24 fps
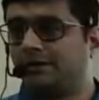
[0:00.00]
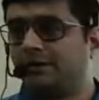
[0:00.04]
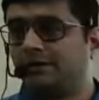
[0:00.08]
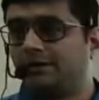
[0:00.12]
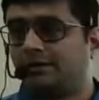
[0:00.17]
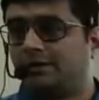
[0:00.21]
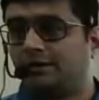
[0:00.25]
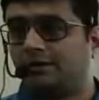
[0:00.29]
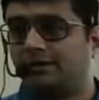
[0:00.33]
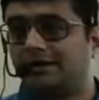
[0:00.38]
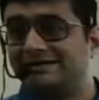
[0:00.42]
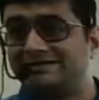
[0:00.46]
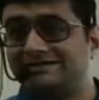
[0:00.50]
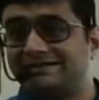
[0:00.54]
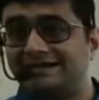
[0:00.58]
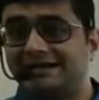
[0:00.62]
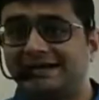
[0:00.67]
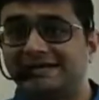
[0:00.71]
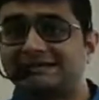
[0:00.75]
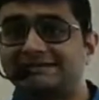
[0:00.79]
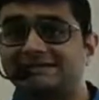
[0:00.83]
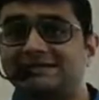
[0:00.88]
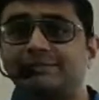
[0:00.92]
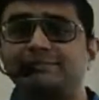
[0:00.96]
Okay, it's an
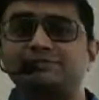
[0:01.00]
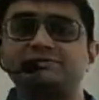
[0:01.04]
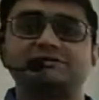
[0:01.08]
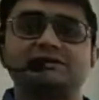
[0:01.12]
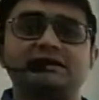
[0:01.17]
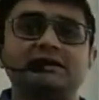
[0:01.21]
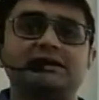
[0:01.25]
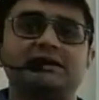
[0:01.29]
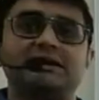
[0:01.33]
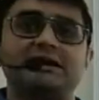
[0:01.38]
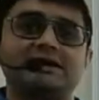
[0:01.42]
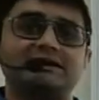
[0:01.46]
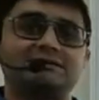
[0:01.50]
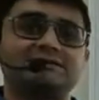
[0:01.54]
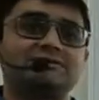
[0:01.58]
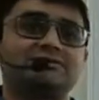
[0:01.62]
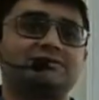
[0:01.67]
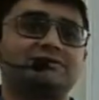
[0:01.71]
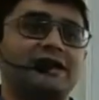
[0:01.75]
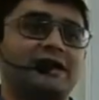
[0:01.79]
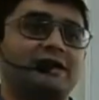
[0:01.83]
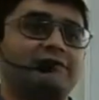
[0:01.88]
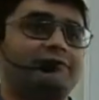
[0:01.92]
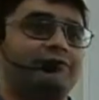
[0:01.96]
exceptional case, so
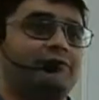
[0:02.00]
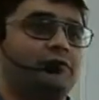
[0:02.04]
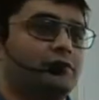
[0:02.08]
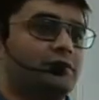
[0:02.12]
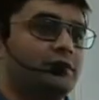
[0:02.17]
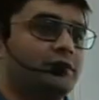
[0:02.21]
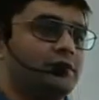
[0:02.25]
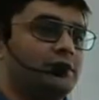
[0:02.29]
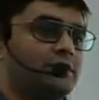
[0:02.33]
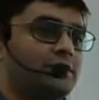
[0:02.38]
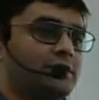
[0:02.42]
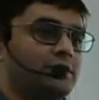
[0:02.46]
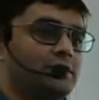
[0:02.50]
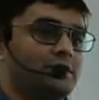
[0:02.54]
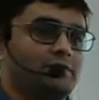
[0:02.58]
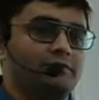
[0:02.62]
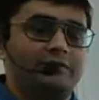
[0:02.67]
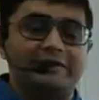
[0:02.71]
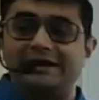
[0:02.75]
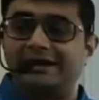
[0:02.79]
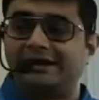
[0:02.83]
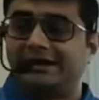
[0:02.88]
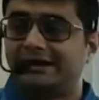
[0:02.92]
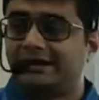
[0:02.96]
therefore
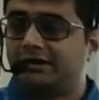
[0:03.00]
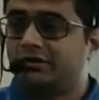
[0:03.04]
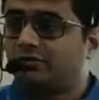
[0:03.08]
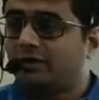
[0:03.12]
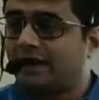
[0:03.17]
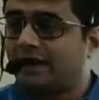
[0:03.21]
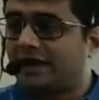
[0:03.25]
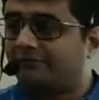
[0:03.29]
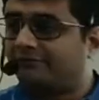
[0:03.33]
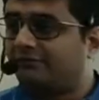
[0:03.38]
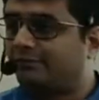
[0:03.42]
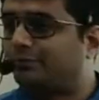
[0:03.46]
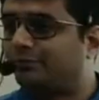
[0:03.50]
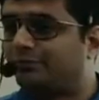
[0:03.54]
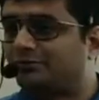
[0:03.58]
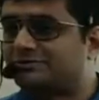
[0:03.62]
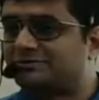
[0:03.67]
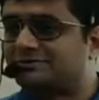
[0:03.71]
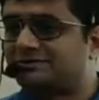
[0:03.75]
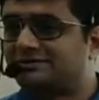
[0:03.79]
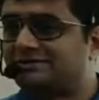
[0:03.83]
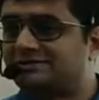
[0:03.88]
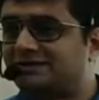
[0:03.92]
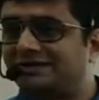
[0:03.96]
we need to have a
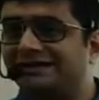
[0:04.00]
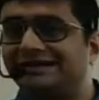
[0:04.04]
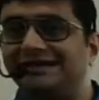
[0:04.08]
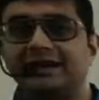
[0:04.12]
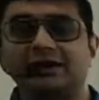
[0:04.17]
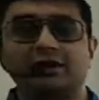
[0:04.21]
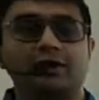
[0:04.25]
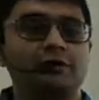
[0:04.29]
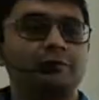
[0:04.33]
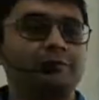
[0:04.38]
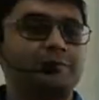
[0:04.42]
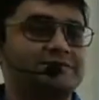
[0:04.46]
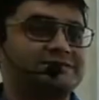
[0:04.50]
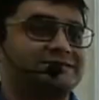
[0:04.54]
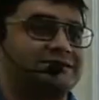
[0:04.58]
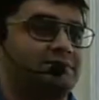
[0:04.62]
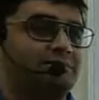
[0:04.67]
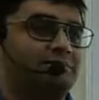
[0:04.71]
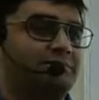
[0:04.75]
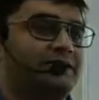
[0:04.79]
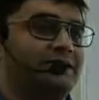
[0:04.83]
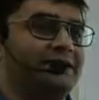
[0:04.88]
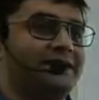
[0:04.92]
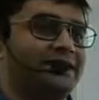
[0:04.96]
procedure. It cannot be
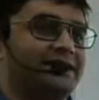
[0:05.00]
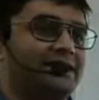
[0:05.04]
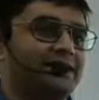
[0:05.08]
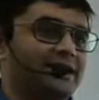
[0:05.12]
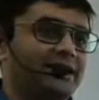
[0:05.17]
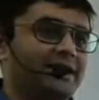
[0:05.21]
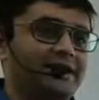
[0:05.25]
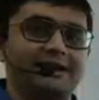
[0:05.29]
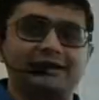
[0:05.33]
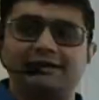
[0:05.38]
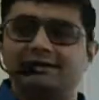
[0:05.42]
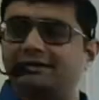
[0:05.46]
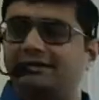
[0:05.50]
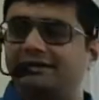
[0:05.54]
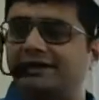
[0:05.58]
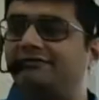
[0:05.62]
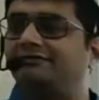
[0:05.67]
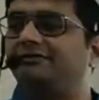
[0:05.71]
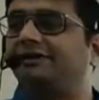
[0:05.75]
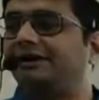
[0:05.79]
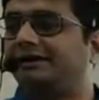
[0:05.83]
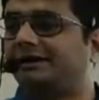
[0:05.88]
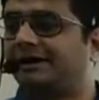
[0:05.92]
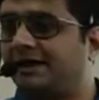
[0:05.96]
simply declared
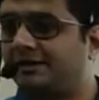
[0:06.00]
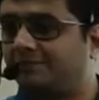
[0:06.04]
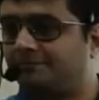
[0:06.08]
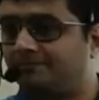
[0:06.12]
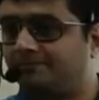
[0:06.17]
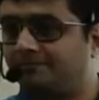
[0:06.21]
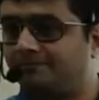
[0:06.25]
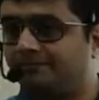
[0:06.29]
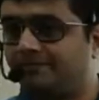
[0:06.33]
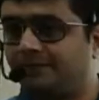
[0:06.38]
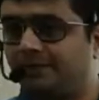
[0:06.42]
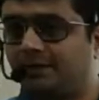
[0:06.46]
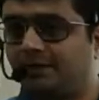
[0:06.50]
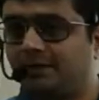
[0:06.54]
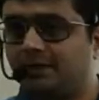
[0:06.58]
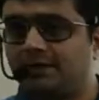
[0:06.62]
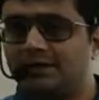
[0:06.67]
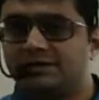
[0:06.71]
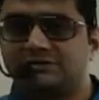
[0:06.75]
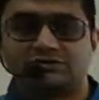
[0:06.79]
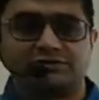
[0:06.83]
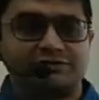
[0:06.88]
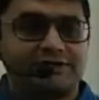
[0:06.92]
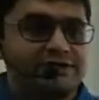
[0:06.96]
every time.
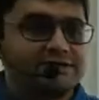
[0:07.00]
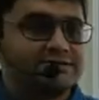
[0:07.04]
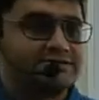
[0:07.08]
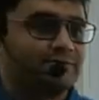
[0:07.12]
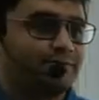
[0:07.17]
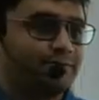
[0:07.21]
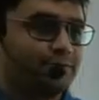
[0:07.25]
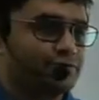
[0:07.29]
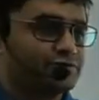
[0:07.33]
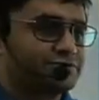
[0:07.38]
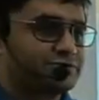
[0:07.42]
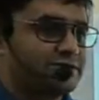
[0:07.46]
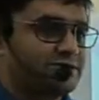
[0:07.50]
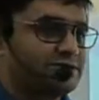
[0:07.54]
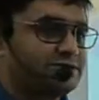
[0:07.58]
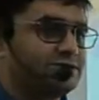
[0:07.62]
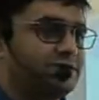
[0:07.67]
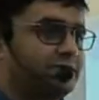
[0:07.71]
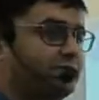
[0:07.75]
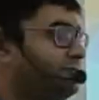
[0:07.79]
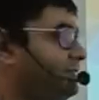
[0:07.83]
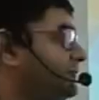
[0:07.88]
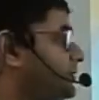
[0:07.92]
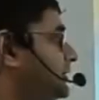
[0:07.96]
So there is a
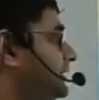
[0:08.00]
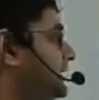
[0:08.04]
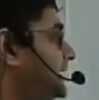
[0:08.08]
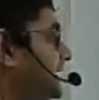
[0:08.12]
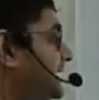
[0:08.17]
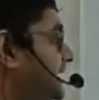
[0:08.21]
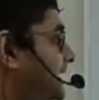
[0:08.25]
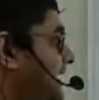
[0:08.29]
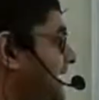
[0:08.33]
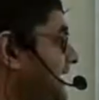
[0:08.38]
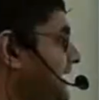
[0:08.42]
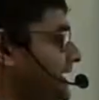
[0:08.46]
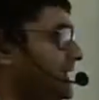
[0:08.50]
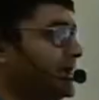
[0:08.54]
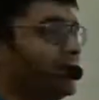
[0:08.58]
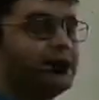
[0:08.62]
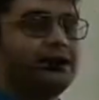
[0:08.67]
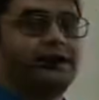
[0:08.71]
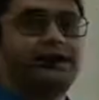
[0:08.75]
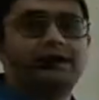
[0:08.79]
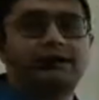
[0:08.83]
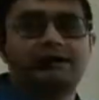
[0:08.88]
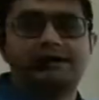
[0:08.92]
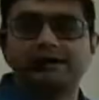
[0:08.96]
procedure for declaring
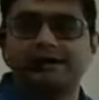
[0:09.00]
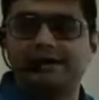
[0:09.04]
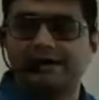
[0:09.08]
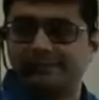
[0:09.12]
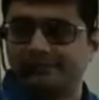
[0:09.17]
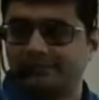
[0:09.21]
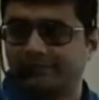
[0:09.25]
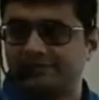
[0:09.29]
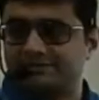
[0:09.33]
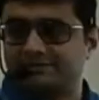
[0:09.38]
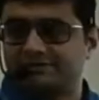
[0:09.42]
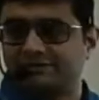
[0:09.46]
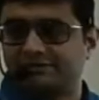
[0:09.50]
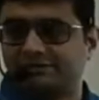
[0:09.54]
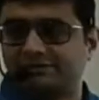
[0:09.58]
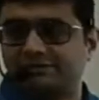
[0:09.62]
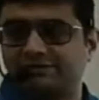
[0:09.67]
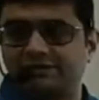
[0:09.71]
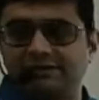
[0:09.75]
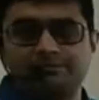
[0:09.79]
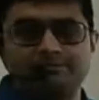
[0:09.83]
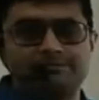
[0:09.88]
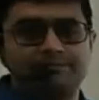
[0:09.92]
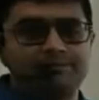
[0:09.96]
an
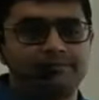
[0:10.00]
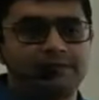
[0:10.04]
emergency.